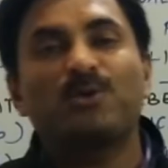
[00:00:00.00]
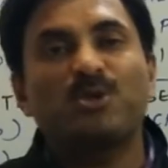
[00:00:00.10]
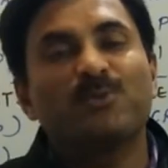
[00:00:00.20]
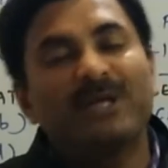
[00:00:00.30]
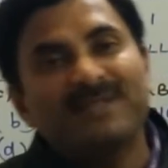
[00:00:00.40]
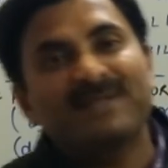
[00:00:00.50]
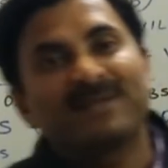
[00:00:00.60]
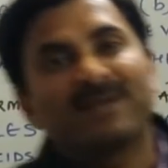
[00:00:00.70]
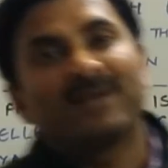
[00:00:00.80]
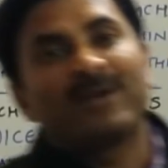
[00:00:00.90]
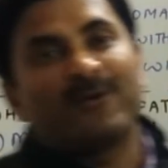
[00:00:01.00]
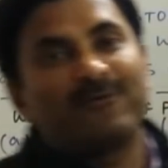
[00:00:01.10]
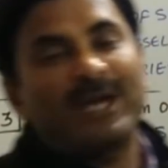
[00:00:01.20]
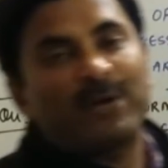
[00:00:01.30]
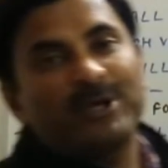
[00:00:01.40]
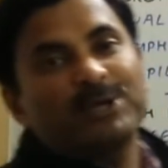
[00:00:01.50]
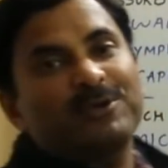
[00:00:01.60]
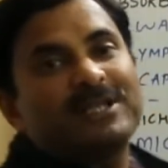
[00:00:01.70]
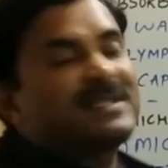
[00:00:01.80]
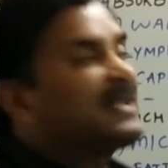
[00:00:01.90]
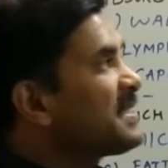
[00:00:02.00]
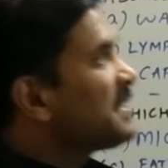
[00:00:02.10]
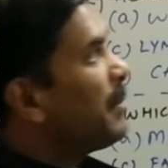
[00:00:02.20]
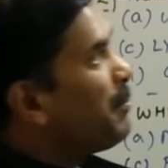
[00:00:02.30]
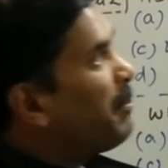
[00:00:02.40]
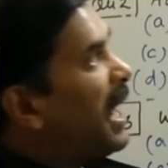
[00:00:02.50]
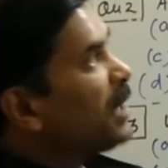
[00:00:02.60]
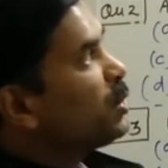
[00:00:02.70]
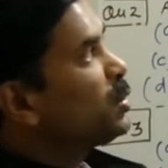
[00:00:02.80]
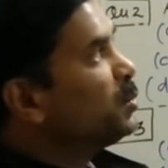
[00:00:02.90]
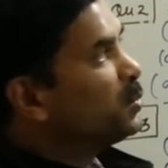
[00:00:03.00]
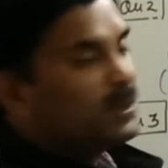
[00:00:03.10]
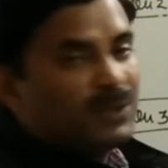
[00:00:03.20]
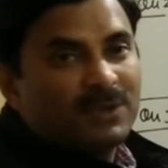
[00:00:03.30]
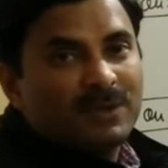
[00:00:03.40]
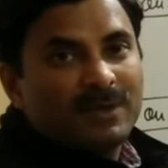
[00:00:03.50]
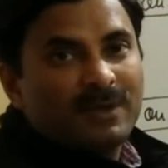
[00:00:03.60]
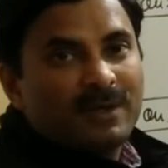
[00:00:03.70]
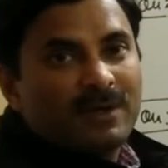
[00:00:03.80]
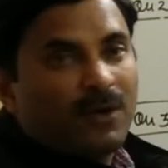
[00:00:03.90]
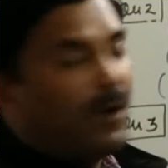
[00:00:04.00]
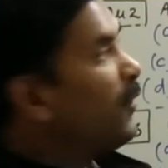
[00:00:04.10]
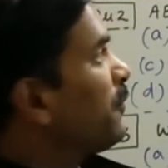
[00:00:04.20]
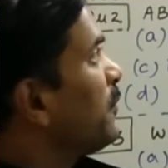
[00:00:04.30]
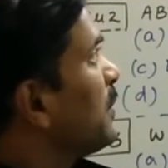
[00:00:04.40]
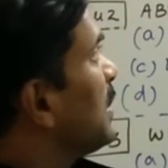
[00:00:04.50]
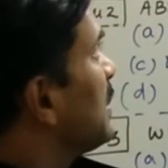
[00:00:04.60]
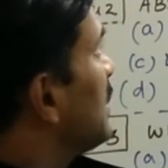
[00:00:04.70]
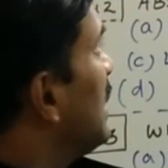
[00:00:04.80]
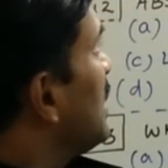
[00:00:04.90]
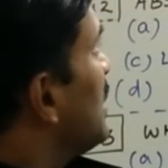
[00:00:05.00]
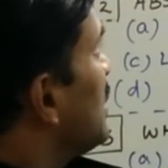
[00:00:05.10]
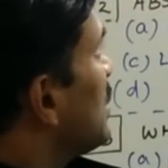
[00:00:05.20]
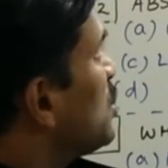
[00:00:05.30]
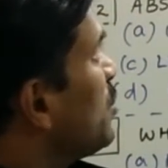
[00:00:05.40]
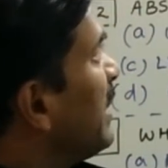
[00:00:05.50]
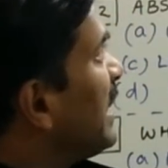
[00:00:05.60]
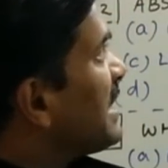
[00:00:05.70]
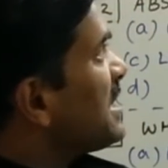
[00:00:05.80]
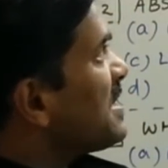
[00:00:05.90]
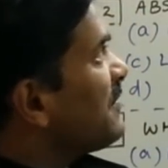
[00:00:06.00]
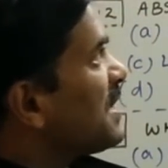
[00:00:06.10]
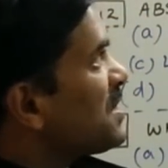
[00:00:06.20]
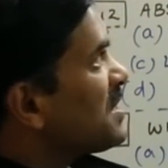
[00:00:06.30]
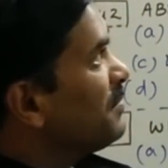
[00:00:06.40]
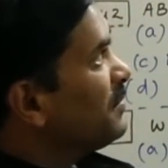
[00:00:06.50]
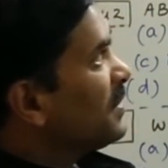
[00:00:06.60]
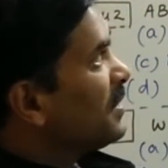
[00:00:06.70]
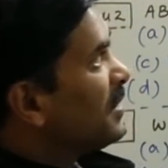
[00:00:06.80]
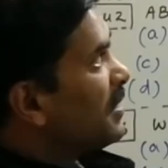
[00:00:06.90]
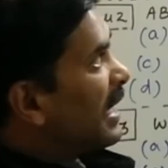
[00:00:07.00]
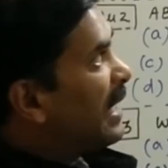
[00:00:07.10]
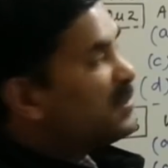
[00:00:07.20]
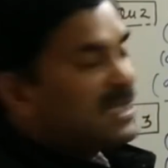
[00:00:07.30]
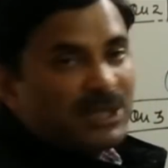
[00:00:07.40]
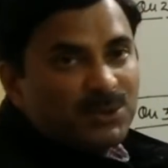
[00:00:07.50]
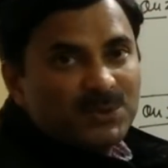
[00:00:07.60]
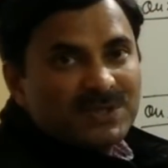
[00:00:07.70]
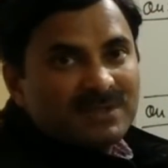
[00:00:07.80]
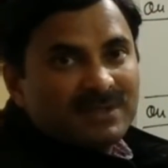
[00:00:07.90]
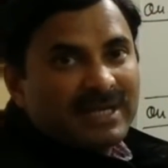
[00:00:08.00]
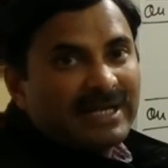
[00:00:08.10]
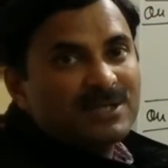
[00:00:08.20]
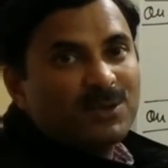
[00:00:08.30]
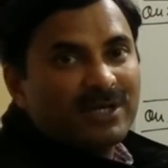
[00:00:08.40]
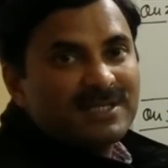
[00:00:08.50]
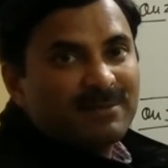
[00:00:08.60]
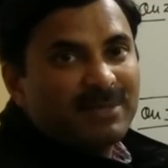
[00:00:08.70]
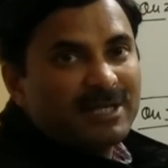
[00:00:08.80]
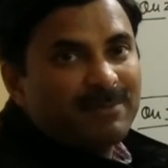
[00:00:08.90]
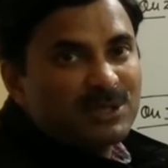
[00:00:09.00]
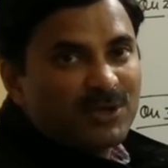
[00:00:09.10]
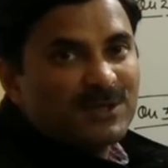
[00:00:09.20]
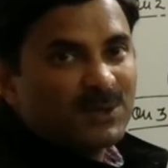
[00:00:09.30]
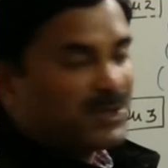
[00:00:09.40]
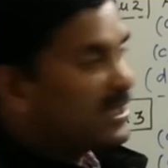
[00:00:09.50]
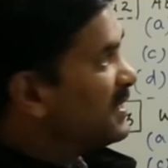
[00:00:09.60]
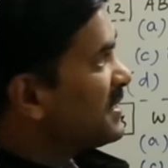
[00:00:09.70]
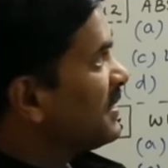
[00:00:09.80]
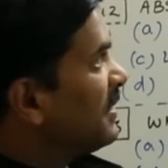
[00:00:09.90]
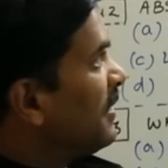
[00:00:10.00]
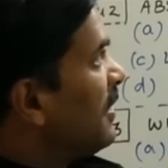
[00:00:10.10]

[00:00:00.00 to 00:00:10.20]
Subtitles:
Hello students, we are going to discuss the part 2 of the human digestive system MCQs, that is known as the multiple choice questions.